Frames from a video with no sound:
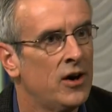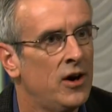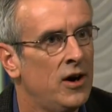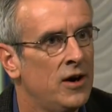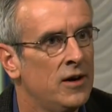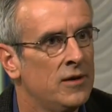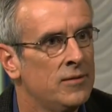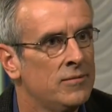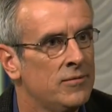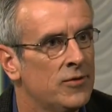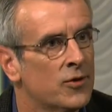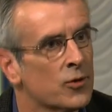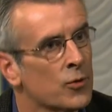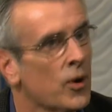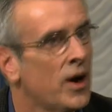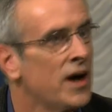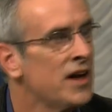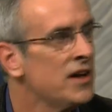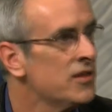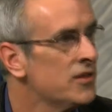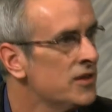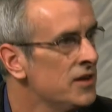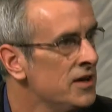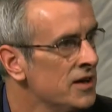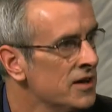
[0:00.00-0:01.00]
on the
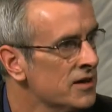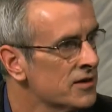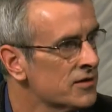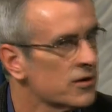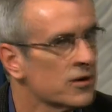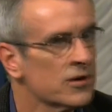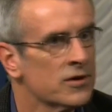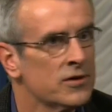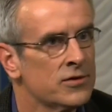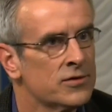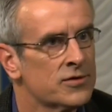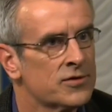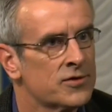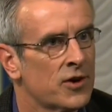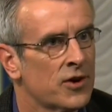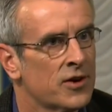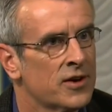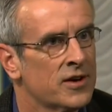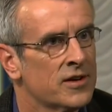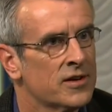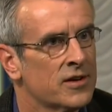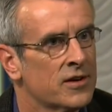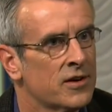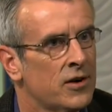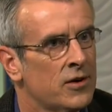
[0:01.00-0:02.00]
right things, or are you
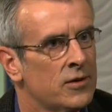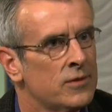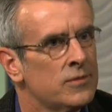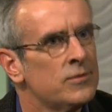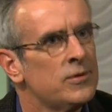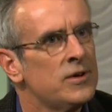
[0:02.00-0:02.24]
starting to go,